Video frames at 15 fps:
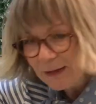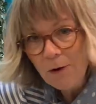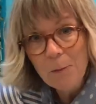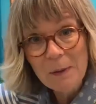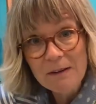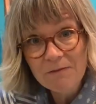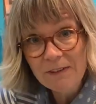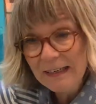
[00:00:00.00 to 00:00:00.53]
a little
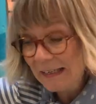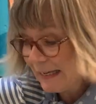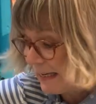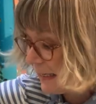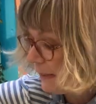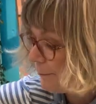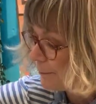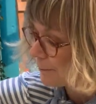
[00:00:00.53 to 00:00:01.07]
bit of
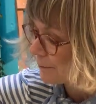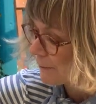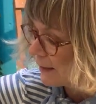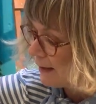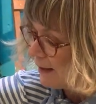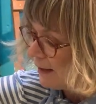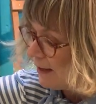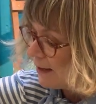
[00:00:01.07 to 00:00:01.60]
flicky.
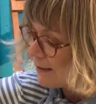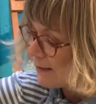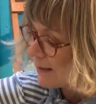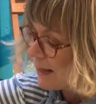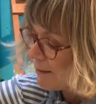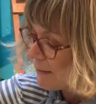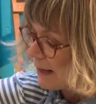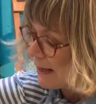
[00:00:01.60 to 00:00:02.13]
So
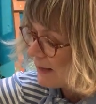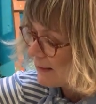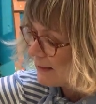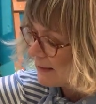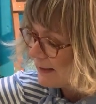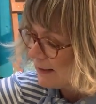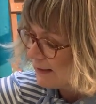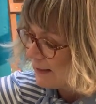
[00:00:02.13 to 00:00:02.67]
get my
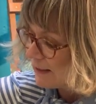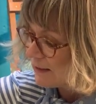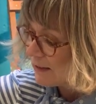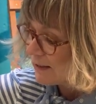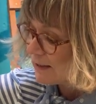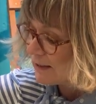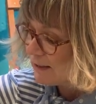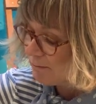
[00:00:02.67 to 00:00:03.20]
hand in and
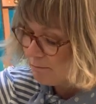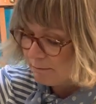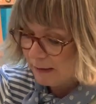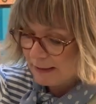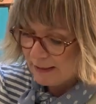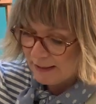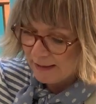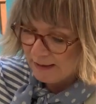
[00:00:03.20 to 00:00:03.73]
just
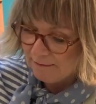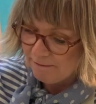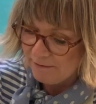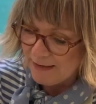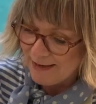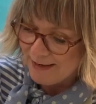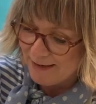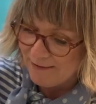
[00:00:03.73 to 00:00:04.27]
simply
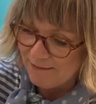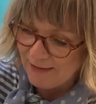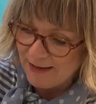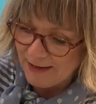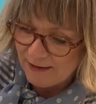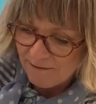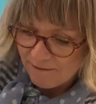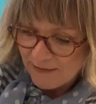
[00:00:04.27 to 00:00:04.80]
flick,
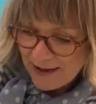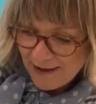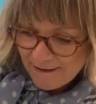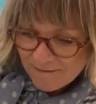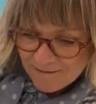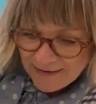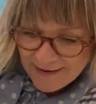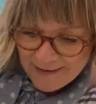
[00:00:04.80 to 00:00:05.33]
flick, flick,
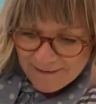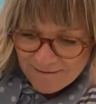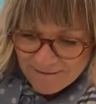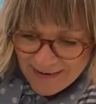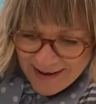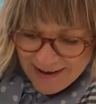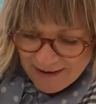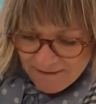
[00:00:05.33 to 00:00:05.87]
flick,
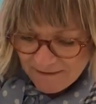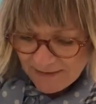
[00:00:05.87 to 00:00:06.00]
flick,